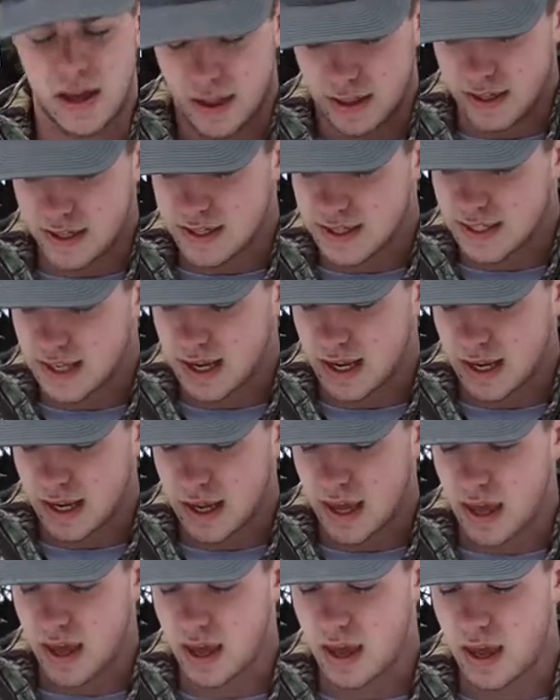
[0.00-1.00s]
This
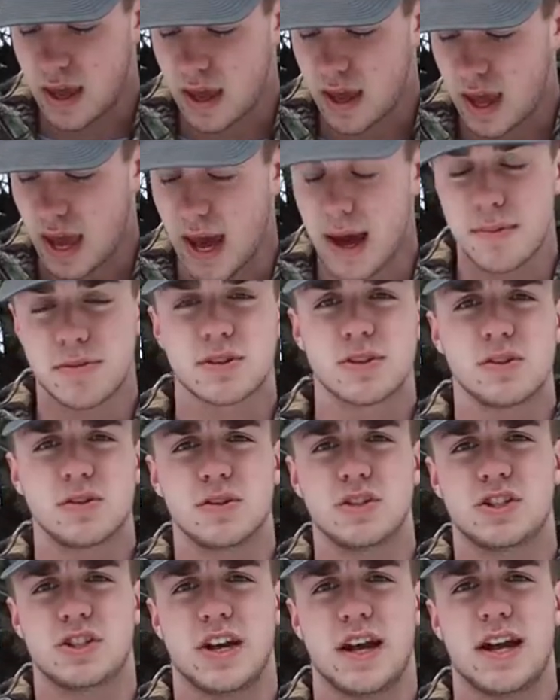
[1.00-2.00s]
thing
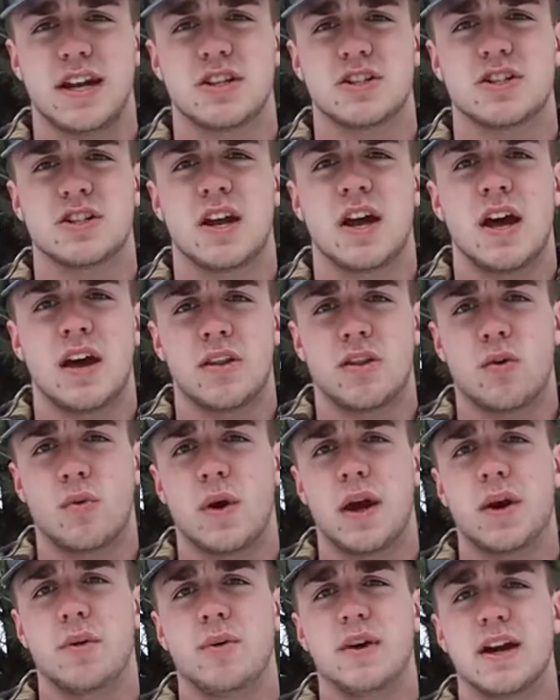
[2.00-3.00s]
absolutely changed the
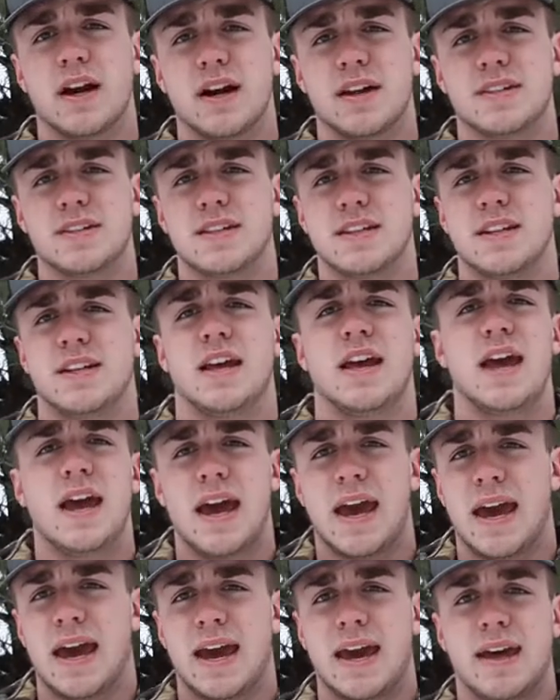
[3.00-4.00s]
way we hunted,
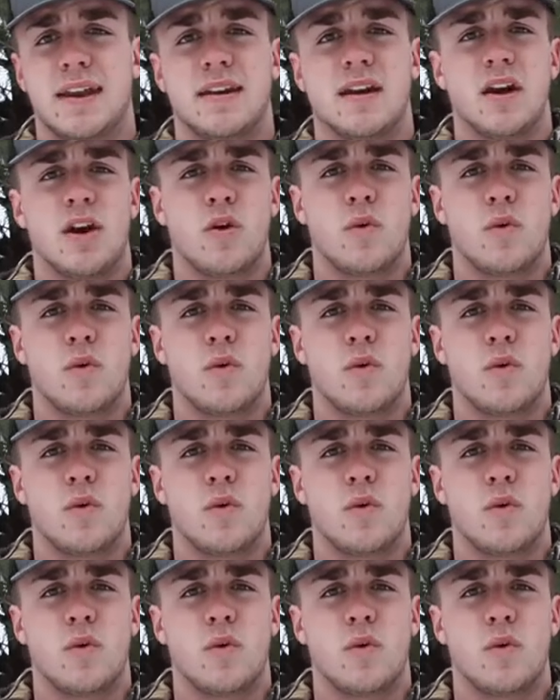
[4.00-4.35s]
and